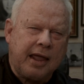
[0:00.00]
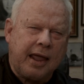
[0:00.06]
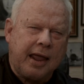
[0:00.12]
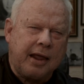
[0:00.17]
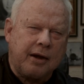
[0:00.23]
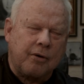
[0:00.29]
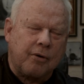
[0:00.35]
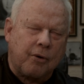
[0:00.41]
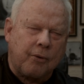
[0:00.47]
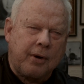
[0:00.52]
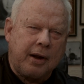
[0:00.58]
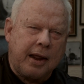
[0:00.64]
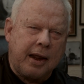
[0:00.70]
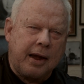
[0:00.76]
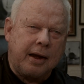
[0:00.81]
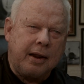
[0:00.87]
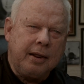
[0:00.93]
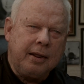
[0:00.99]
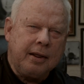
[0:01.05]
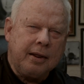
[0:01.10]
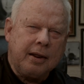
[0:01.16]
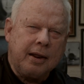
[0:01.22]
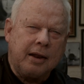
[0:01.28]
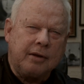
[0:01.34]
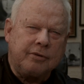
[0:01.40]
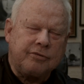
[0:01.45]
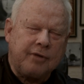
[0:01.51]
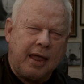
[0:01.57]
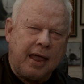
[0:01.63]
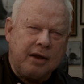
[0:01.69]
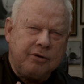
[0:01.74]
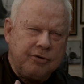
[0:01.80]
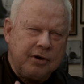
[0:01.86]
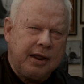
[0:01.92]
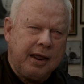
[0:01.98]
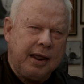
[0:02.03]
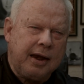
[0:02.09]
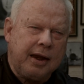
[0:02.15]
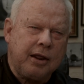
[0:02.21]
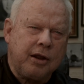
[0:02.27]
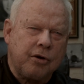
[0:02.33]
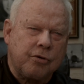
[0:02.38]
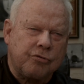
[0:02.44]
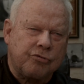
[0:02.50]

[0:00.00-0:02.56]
hate, or greed. It's educating your